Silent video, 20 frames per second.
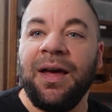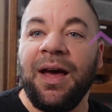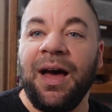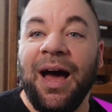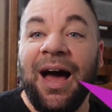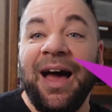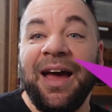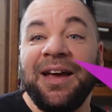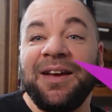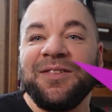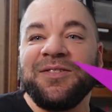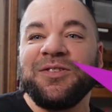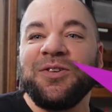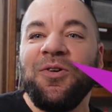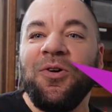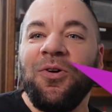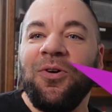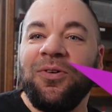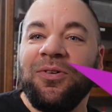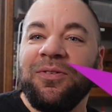Hi, it's
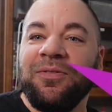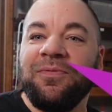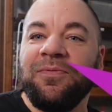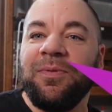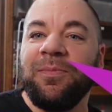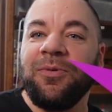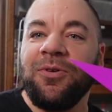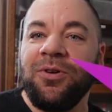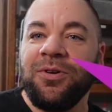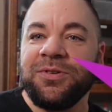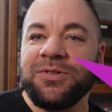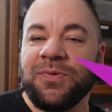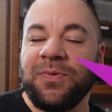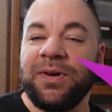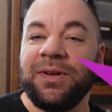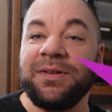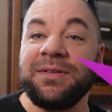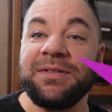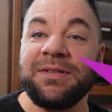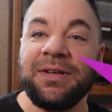Cole from Cole's
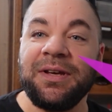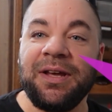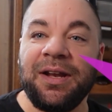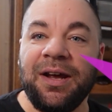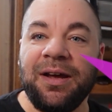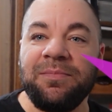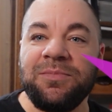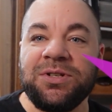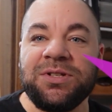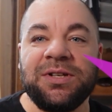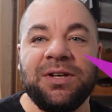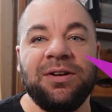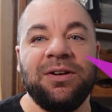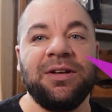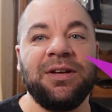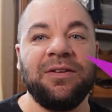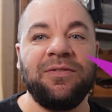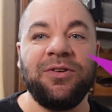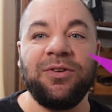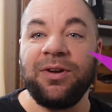Quilts, and I'm just here to
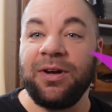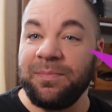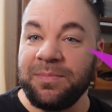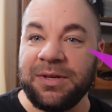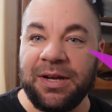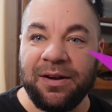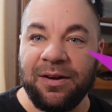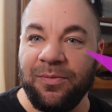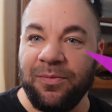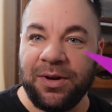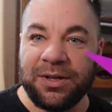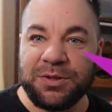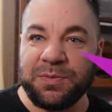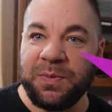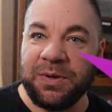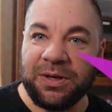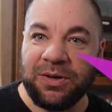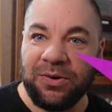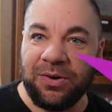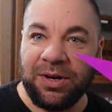give you an update on what's
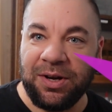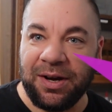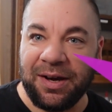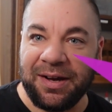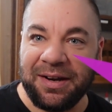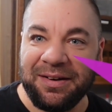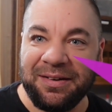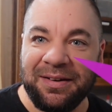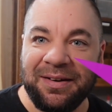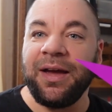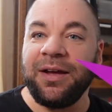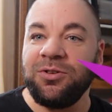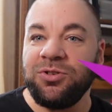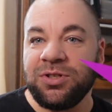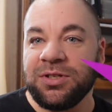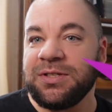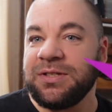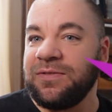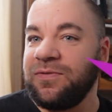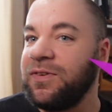been going on. I
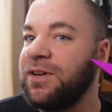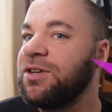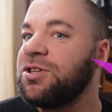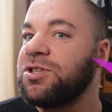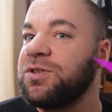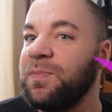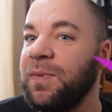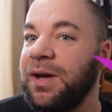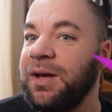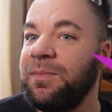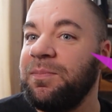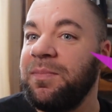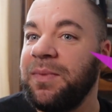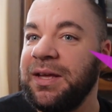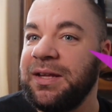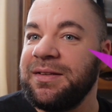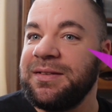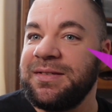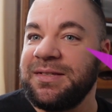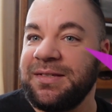just finished my
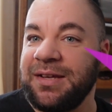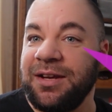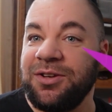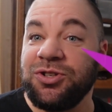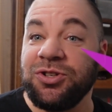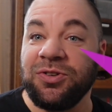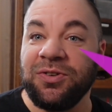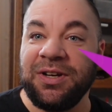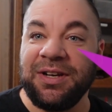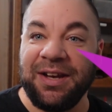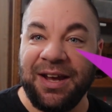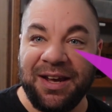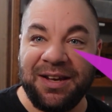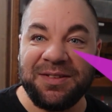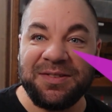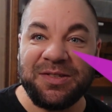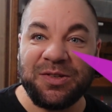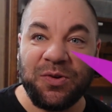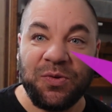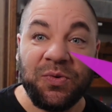Mid-Century
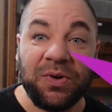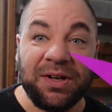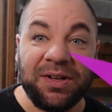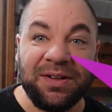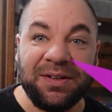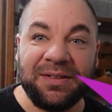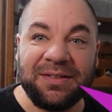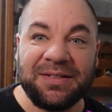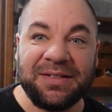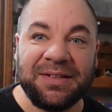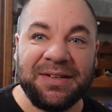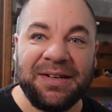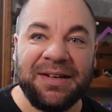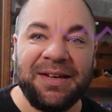Knights quilt.